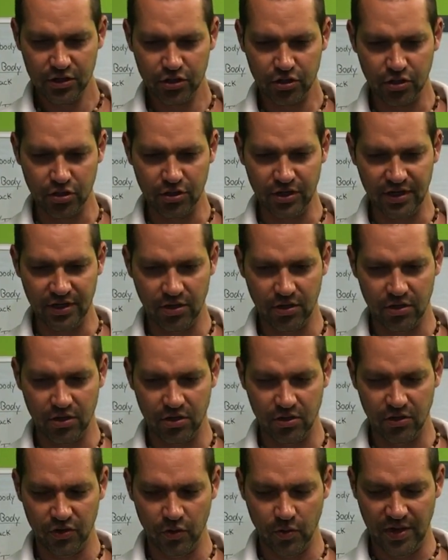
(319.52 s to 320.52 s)
turn it
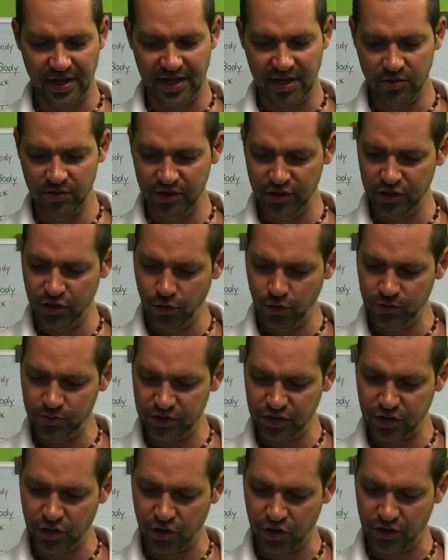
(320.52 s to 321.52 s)
all the way out, and you're
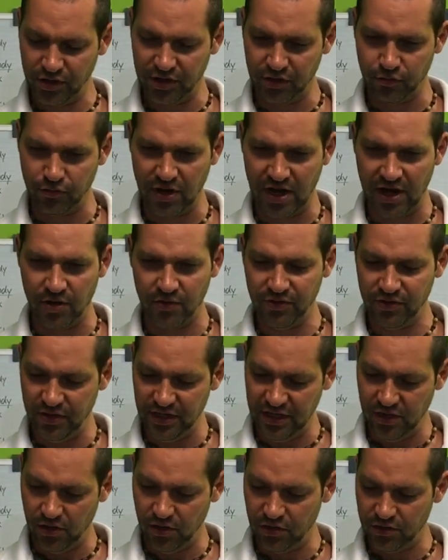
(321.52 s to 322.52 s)
almost turning around
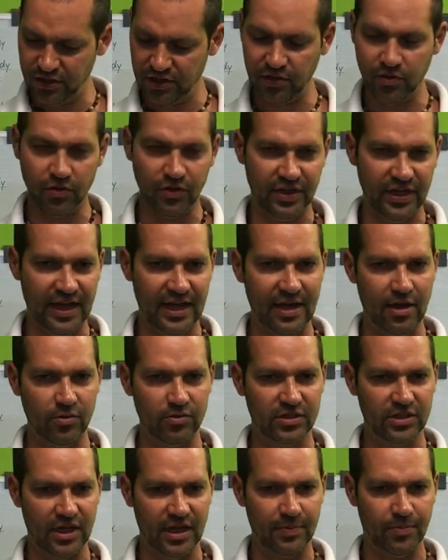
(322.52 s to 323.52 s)
the ulna or the
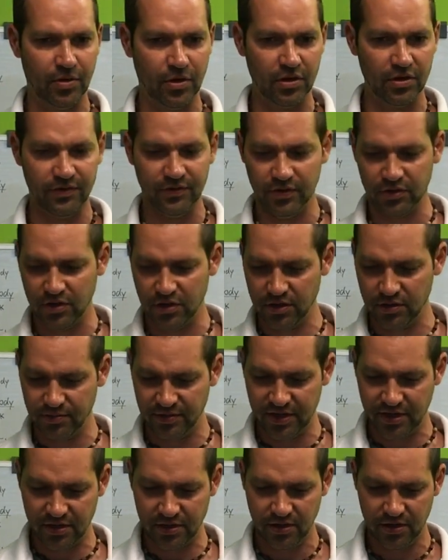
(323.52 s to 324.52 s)
outside part of your arm
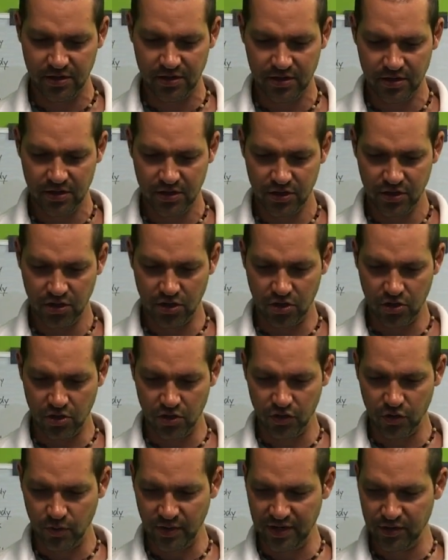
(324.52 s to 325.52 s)
there,
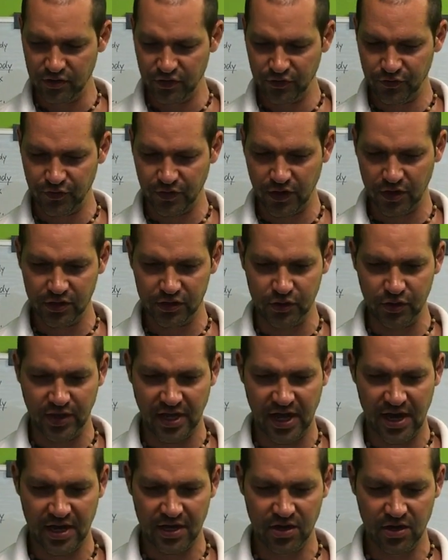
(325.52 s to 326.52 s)
all the way out as far as you
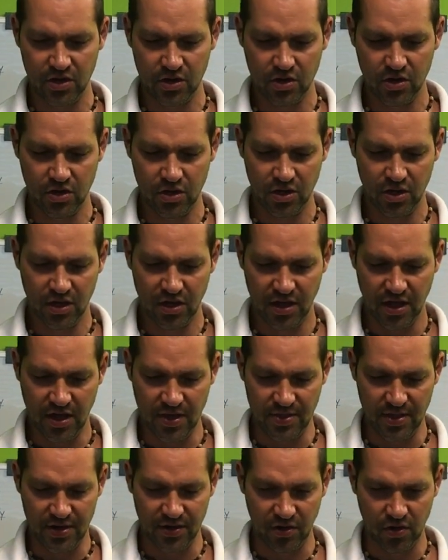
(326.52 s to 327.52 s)
can,
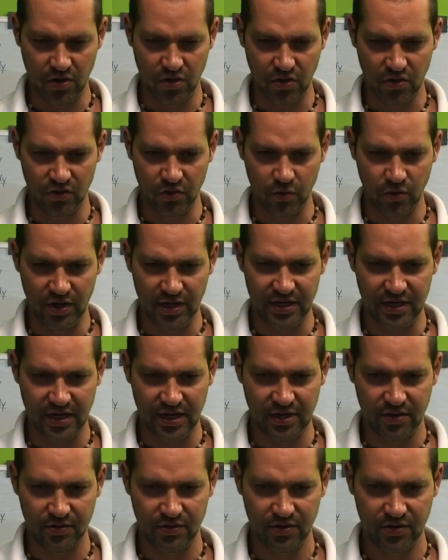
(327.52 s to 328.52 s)
and then all the way
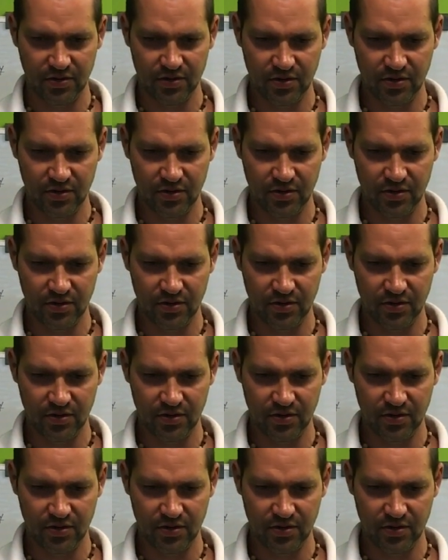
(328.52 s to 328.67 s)
down.